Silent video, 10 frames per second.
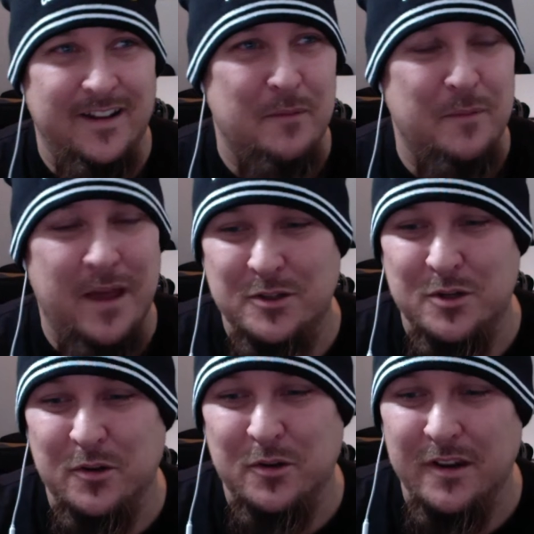not
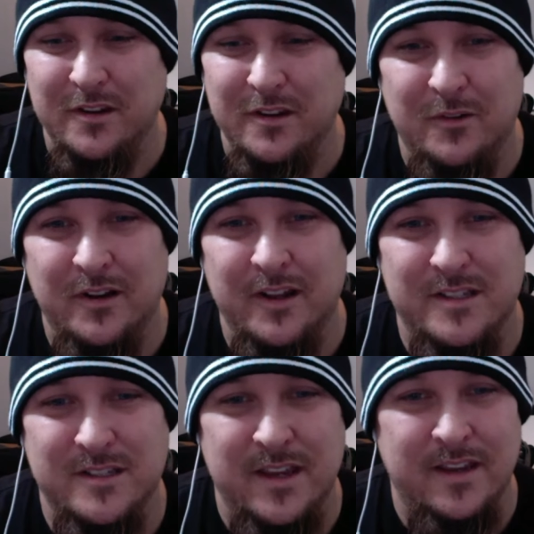joking, when I
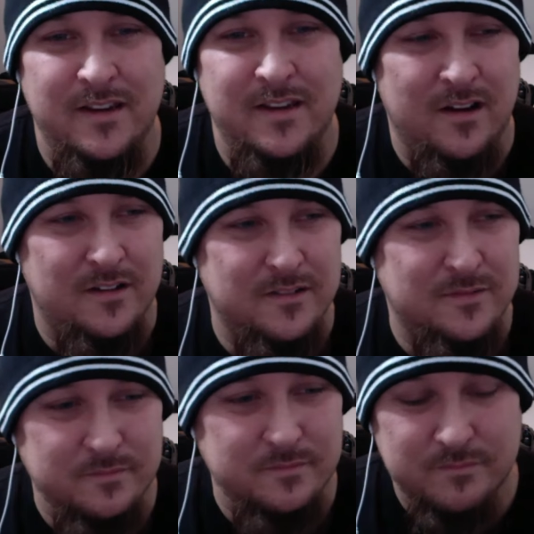say,
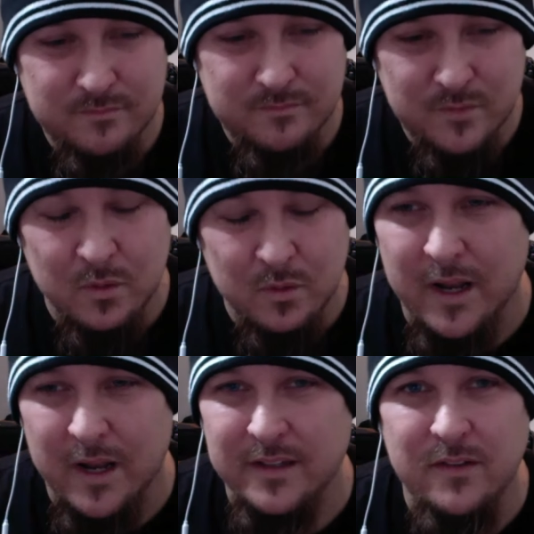when I
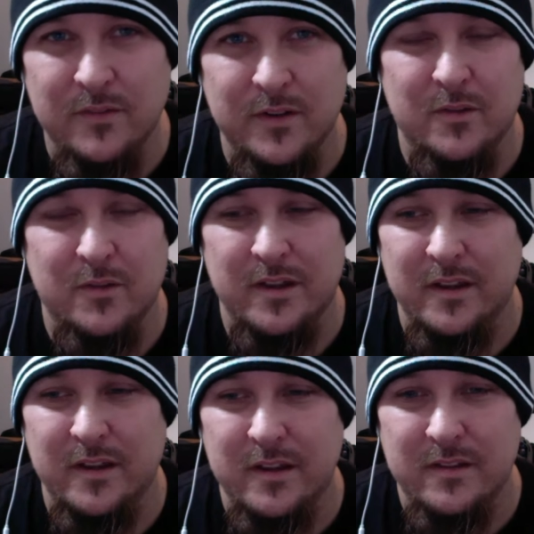leave,
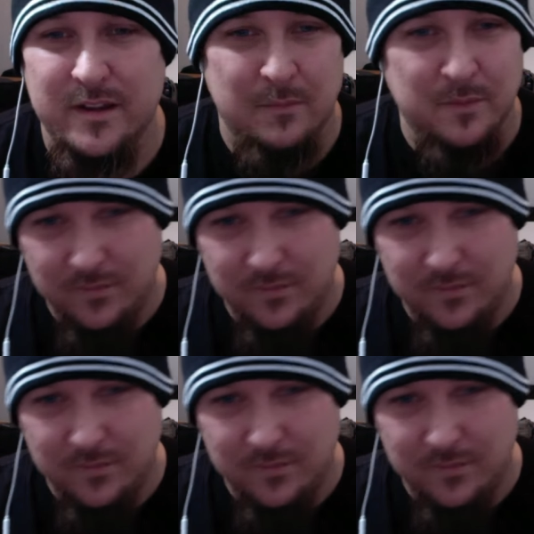that I'm leaving